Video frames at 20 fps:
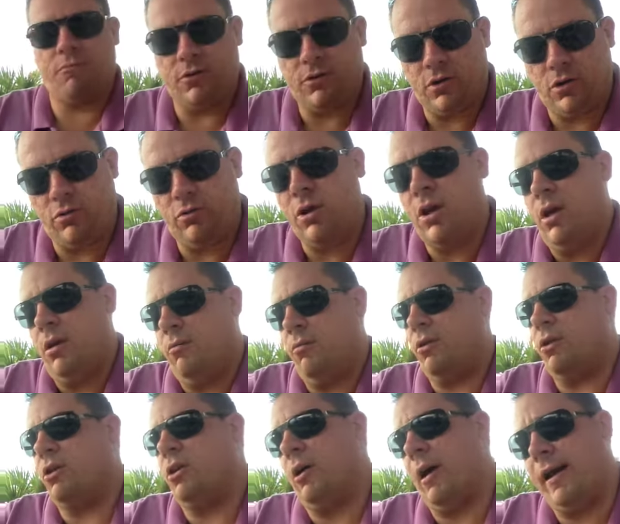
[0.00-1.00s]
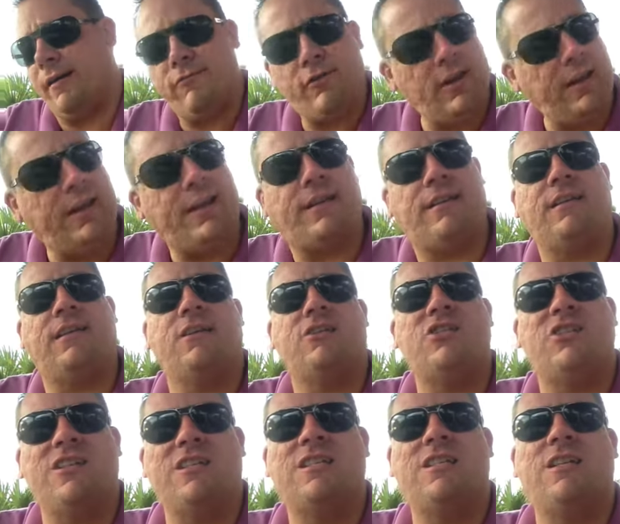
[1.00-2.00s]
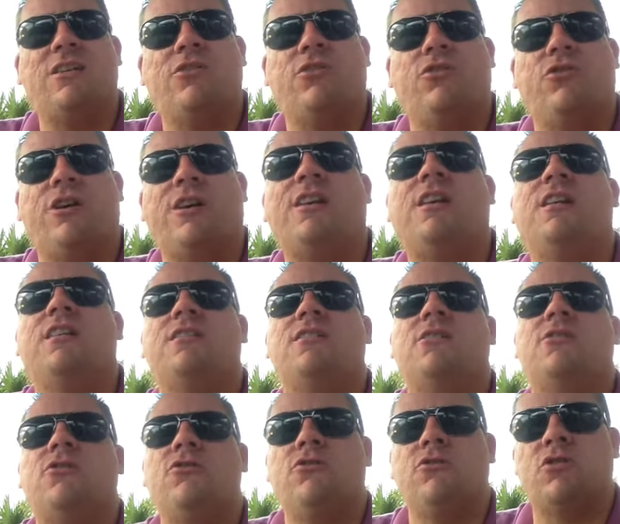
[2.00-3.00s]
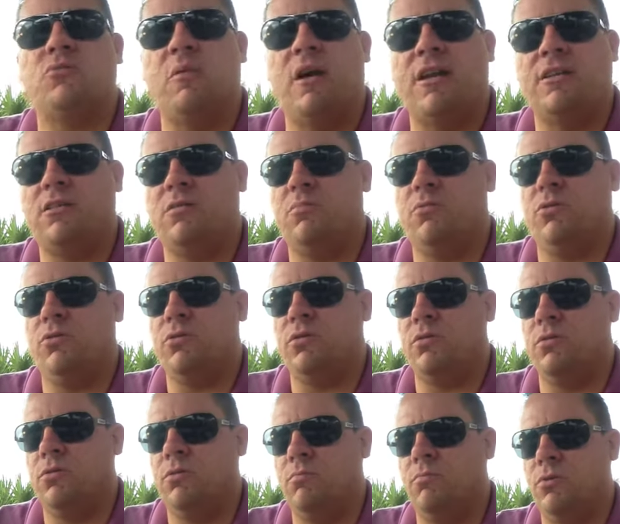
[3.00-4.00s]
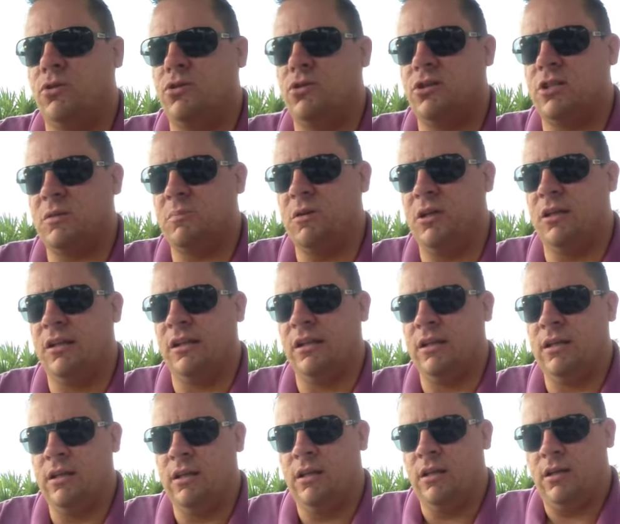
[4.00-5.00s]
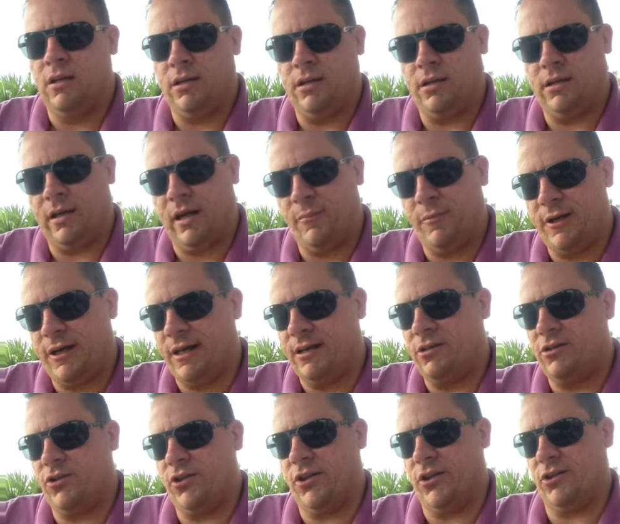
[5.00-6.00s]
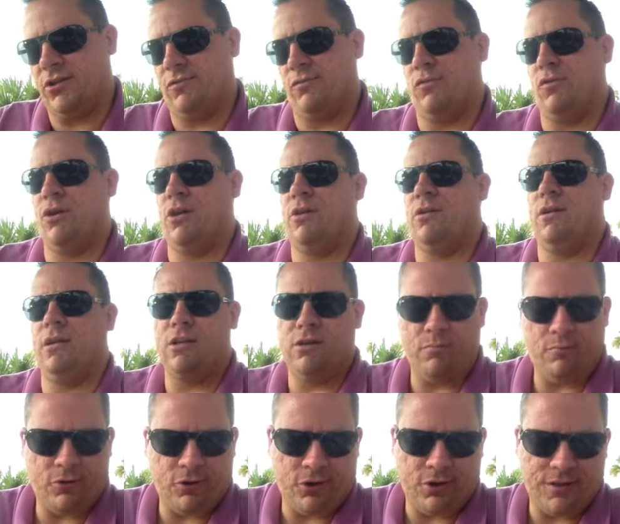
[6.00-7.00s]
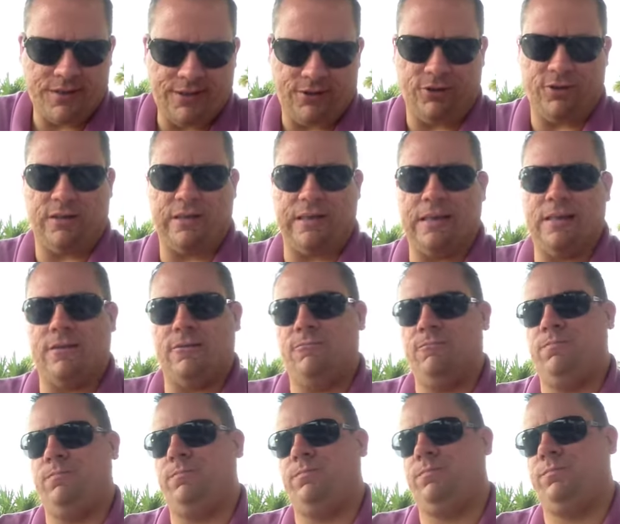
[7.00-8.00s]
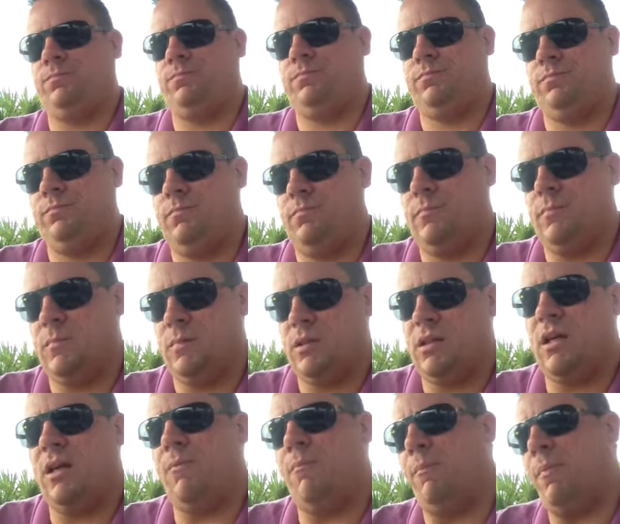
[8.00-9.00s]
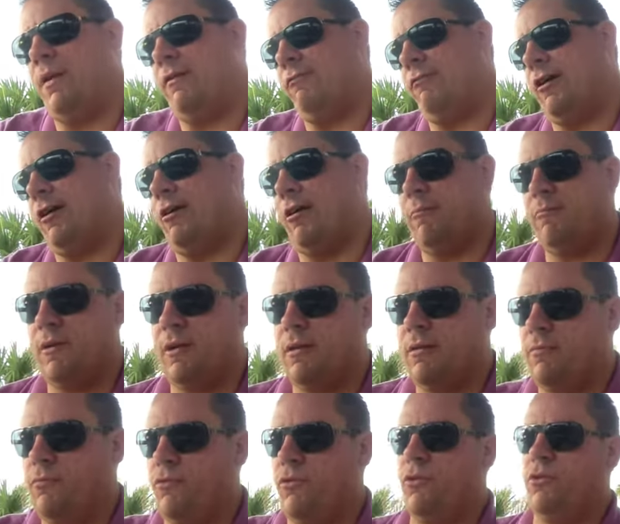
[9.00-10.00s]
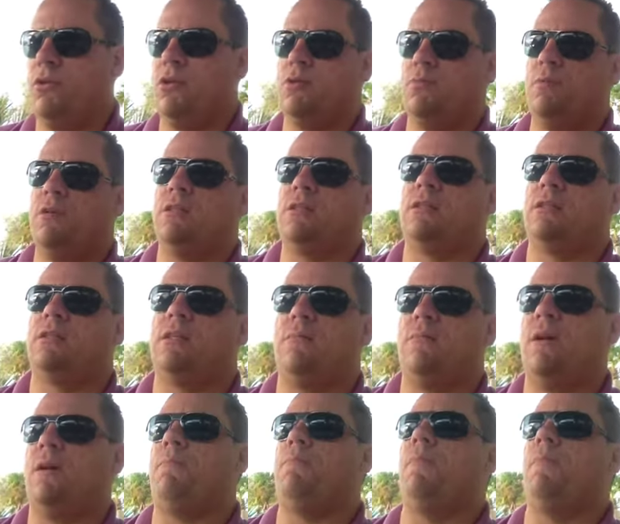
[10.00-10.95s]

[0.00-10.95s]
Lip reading: and go, well, you know, I'd really like to get you to see your grandkids as soon as possible, Mr. Smith. How about I do this for you? And you put a deal together. Okay, and be fair. I mean, we're in this business to make